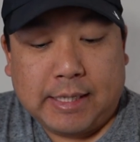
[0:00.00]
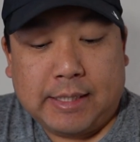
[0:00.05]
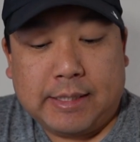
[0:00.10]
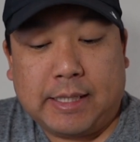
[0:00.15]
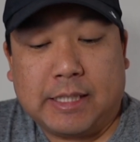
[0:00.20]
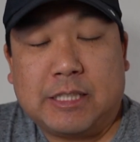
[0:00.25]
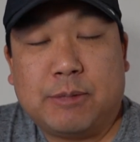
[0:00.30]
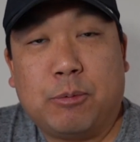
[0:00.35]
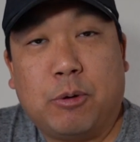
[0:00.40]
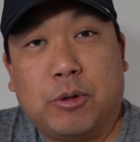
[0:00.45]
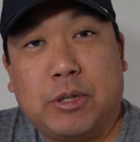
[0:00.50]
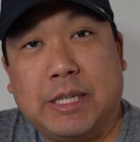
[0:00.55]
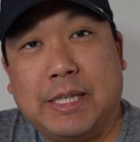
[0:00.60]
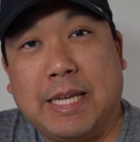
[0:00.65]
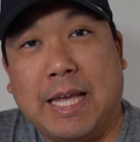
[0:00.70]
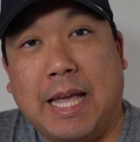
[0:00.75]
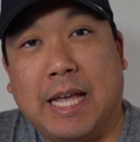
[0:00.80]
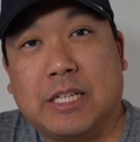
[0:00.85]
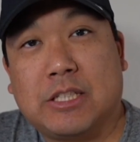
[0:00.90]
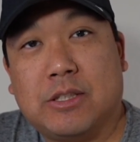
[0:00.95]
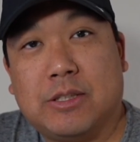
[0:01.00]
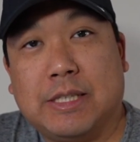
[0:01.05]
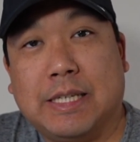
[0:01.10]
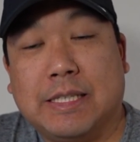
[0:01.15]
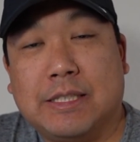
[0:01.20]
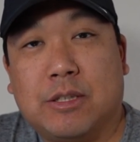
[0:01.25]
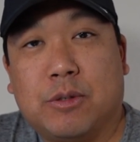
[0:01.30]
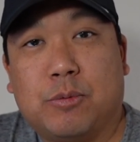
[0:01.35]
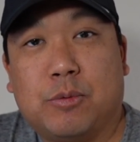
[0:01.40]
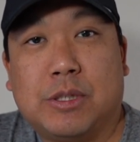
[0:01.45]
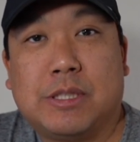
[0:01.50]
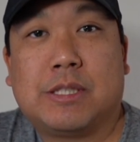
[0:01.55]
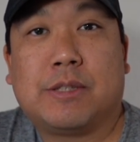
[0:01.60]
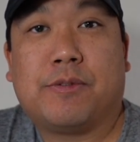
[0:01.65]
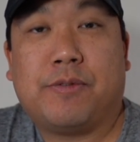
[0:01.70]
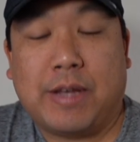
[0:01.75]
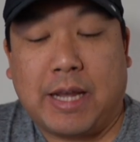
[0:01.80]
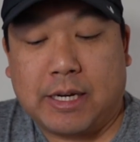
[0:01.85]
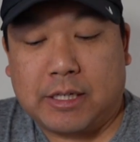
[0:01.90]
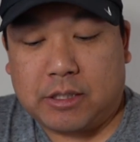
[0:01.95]
that smoking actually is a risk
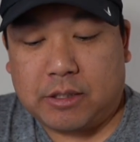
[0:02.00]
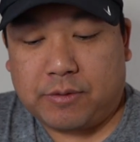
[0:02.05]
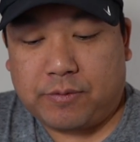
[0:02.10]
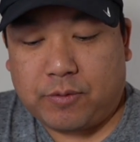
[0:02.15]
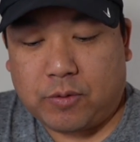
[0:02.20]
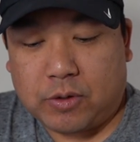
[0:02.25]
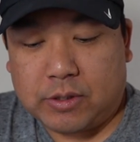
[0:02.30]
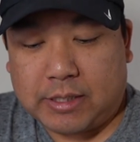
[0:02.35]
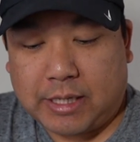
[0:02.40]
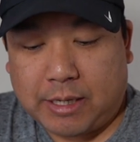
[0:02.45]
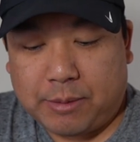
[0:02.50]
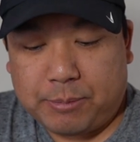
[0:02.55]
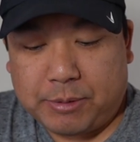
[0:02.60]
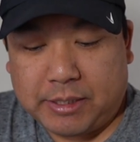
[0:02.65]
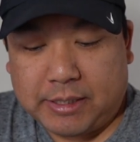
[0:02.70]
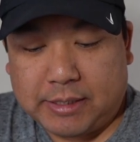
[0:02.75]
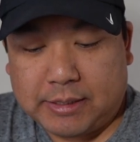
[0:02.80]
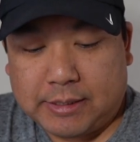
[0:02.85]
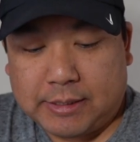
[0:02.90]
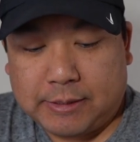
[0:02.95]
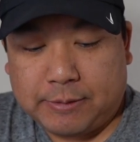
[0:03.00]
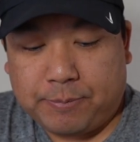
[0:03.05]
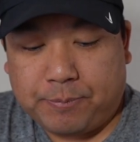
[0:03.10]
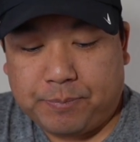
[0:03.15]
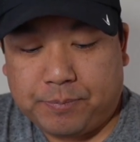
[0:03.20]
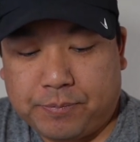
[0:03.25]
factor for diabetes.